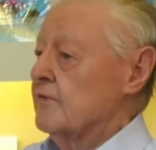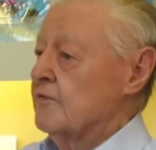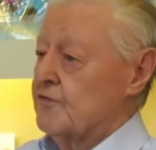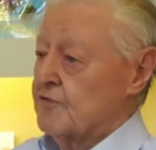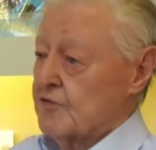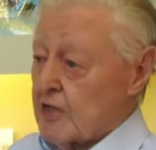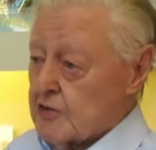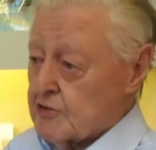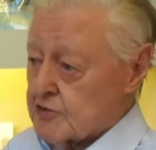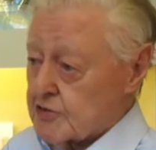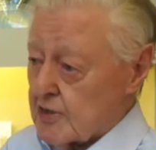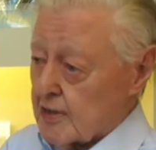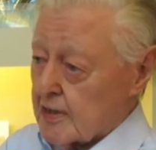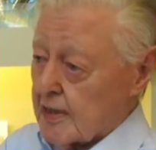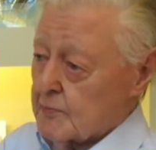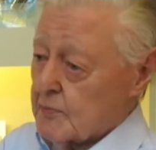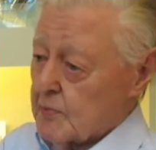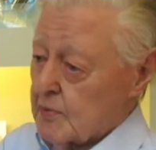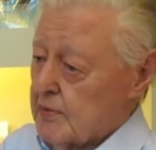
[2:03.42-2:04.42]
the Fringe
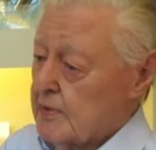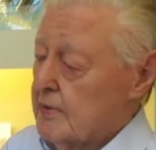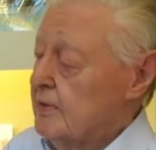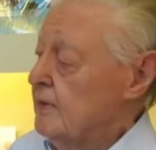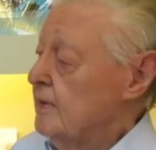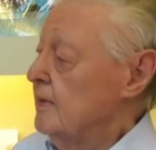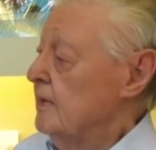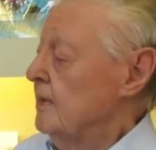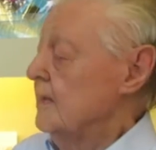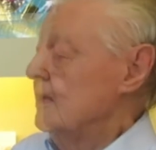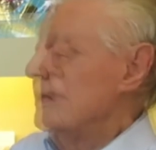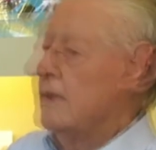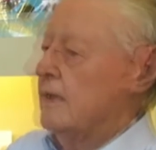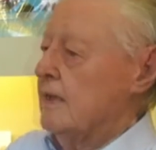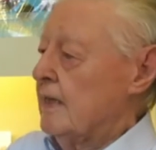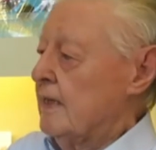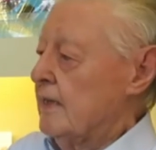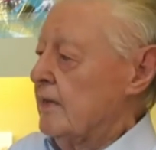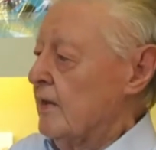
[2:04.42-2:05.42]
Club,
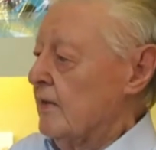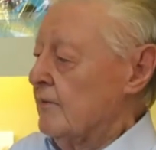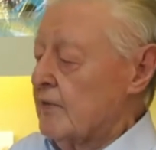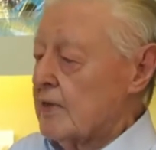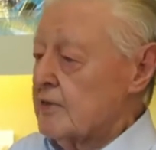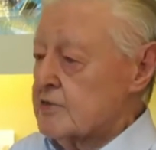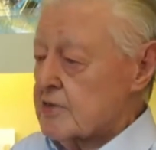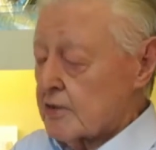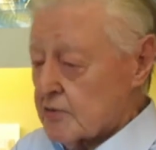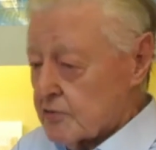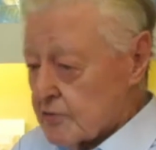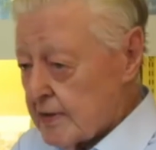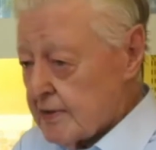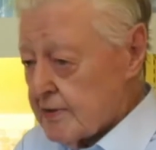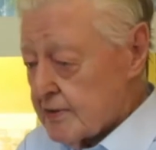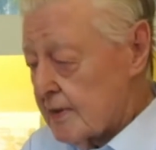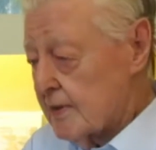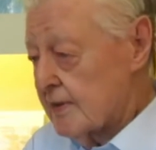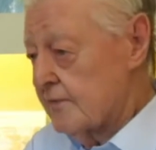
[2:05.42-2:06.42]
and there is a
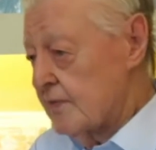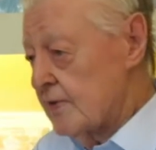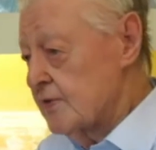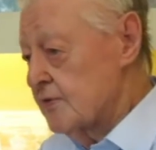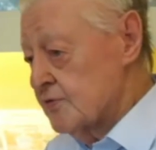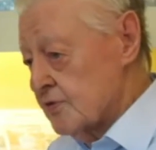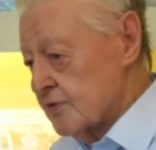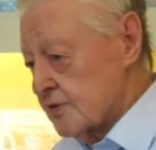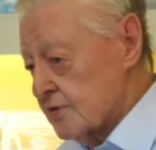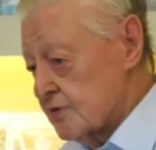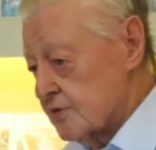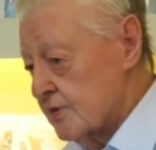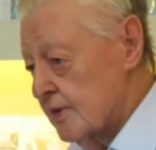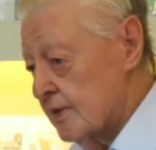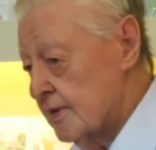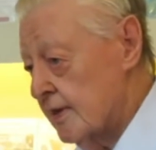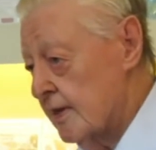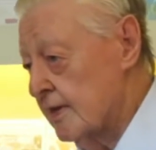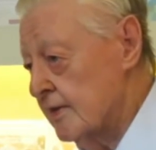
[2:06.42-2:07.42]
great deal of interest
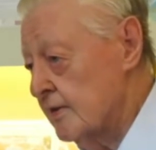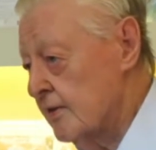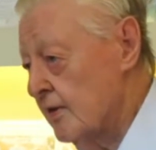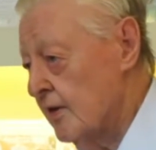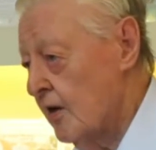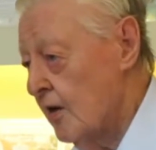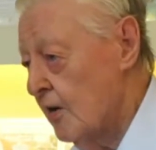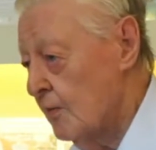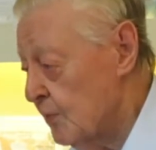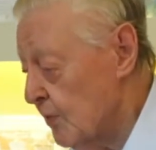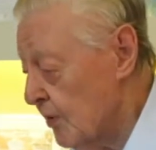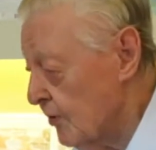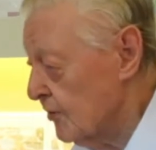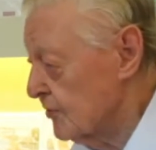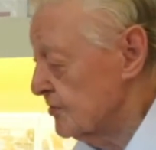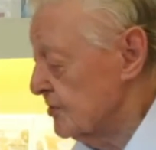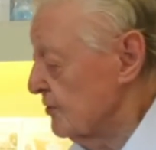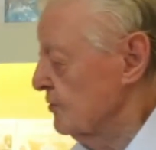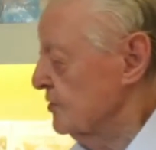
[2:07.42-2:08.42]
in
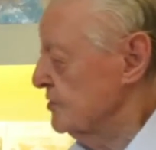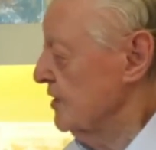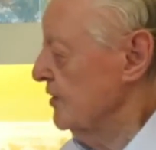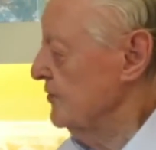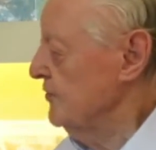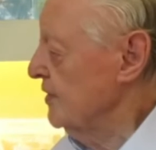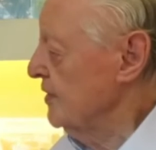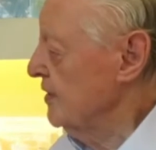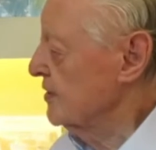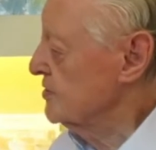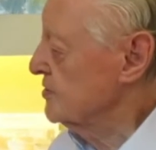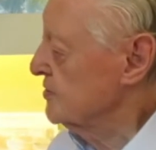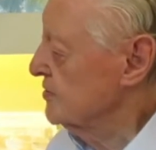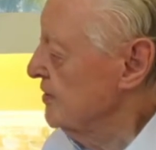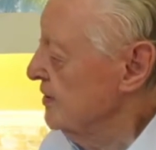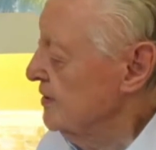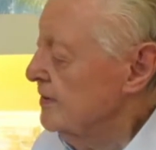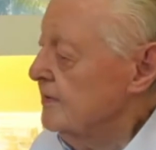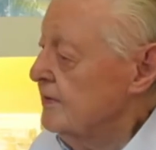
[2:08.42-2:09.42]
poetry, which I think
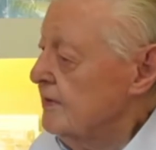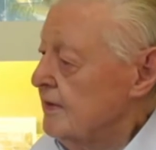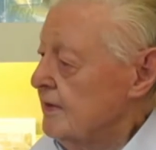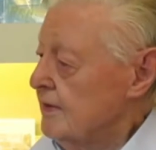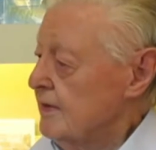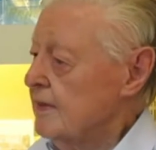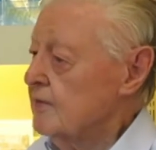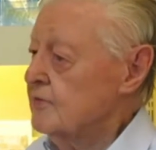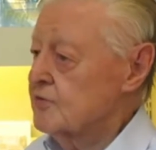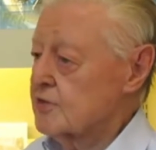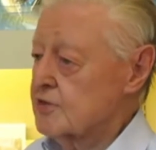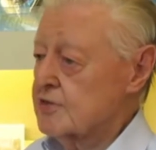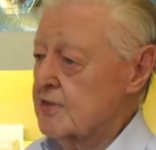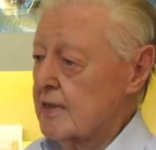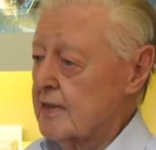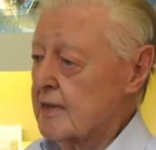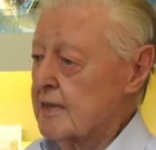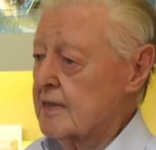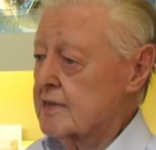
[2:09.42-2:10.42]
is
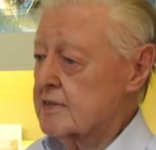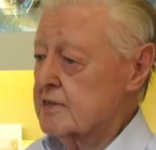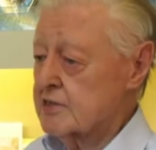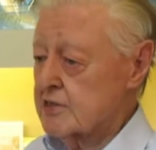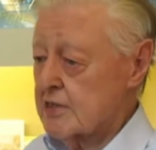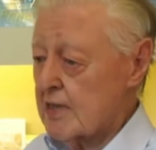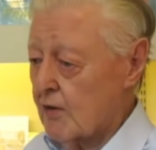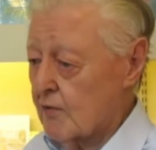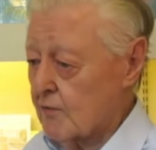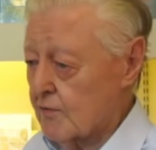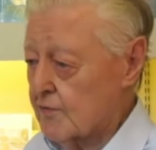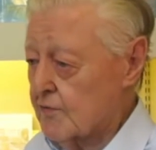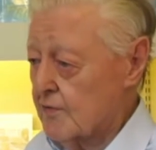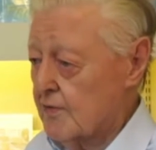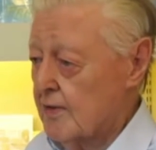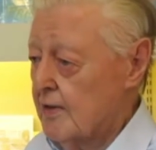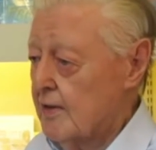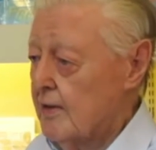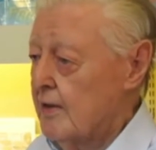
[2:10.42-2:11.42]
interesting in itself.
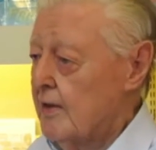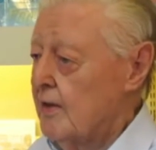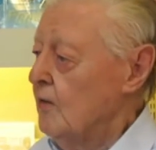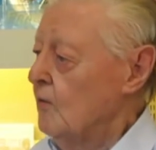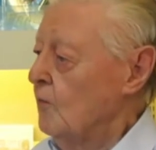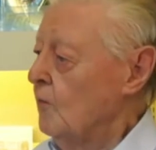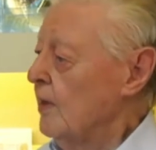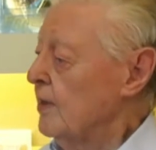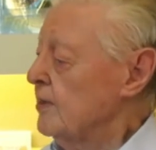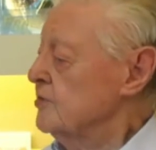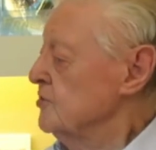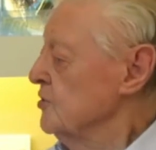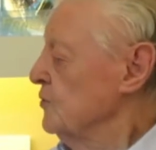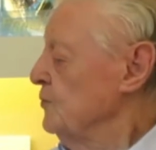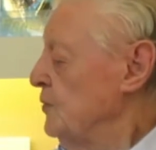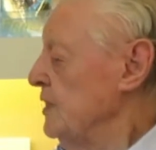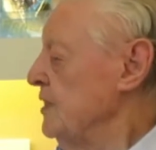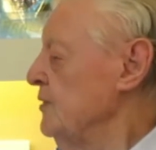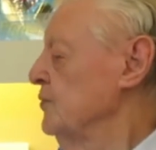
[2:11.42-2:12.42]
Why
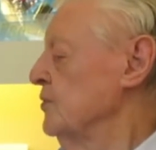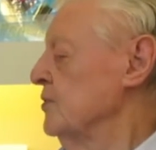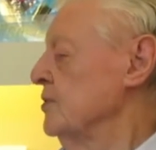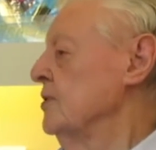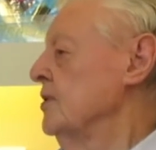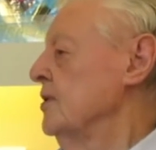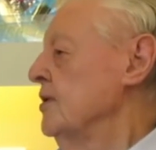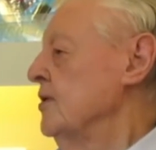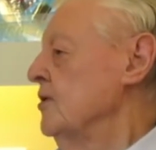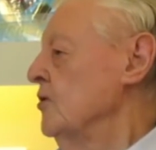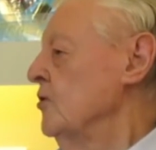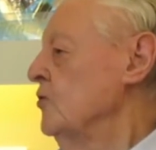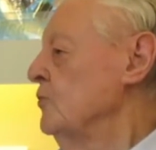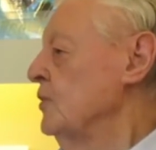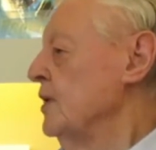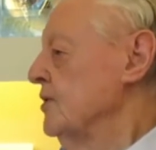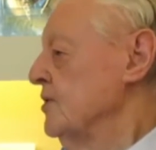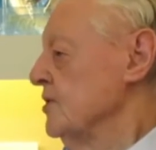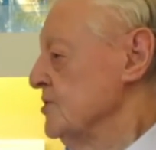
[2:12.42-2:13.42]
should people who
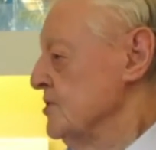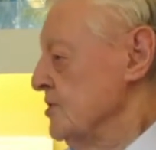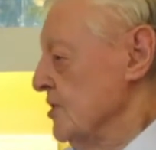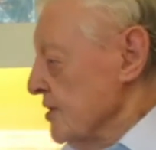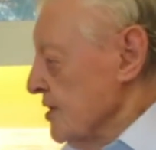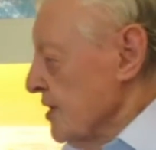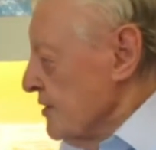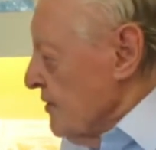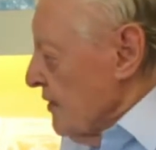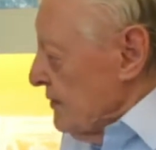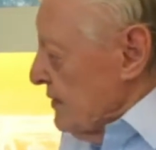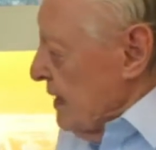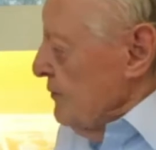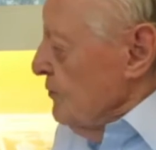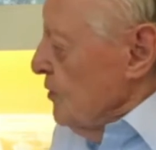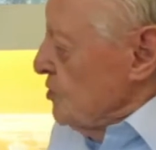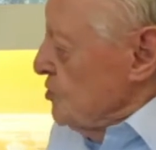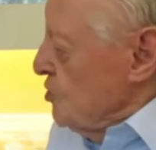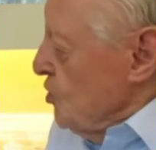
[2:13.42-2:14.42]
may consider that
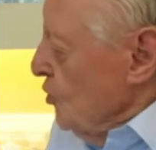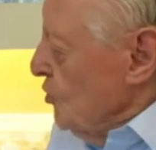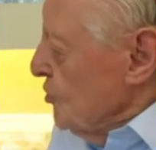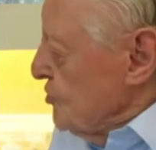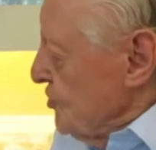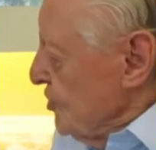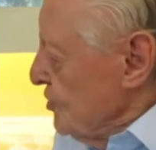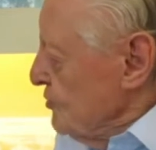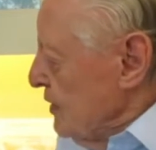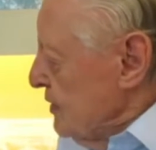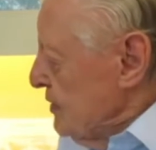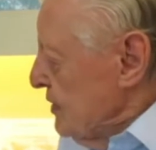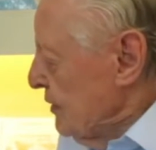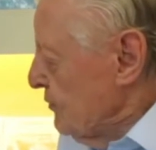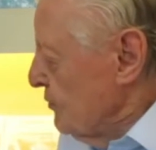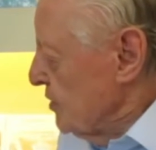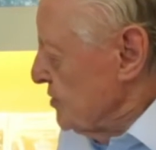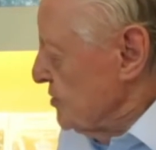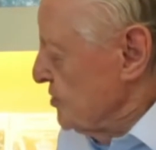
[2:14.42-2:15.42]
they were tortured when
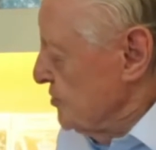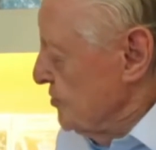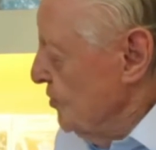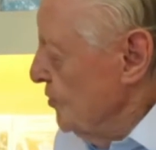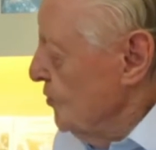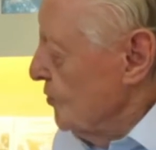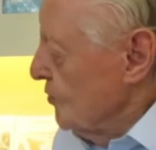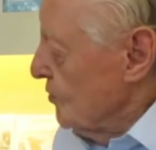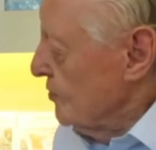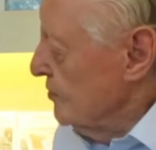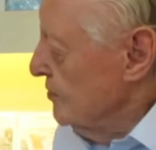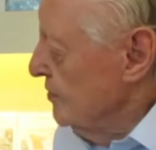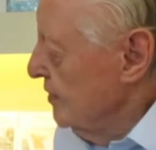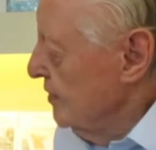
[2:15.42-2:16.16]
they were at school